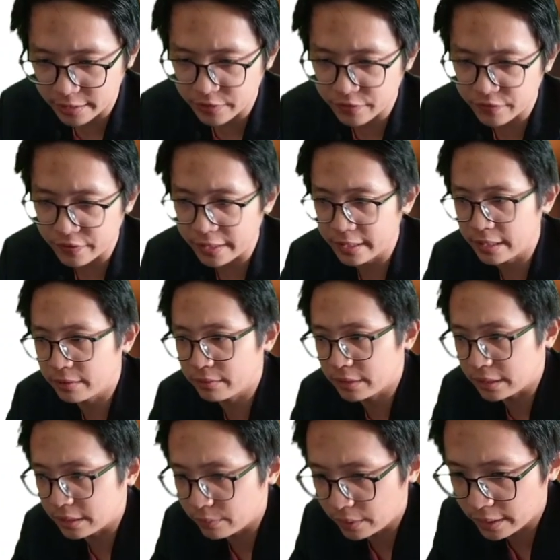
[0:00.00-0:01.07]
us find out
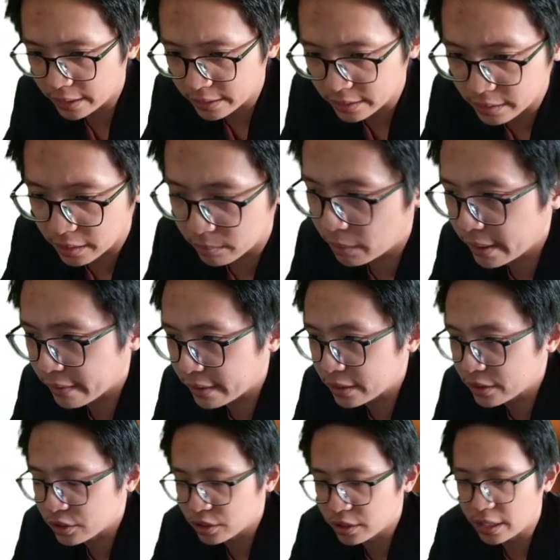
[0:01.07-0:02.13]
what is the moment of
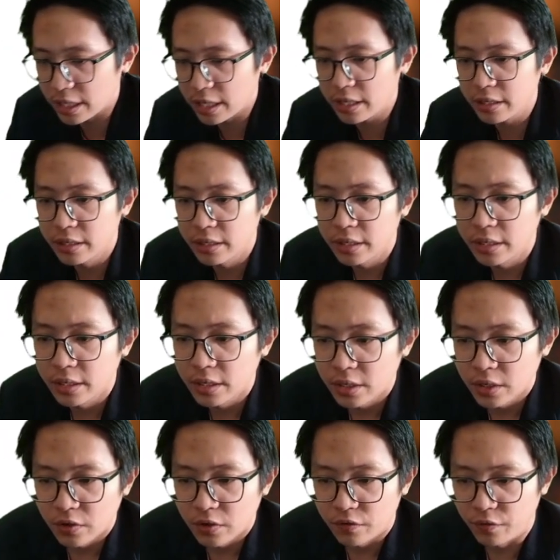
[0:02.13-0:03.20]
inertia
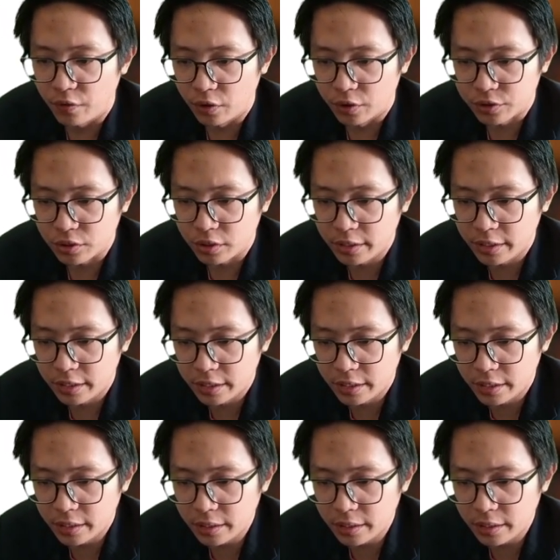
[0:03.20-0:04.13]
for solid disc.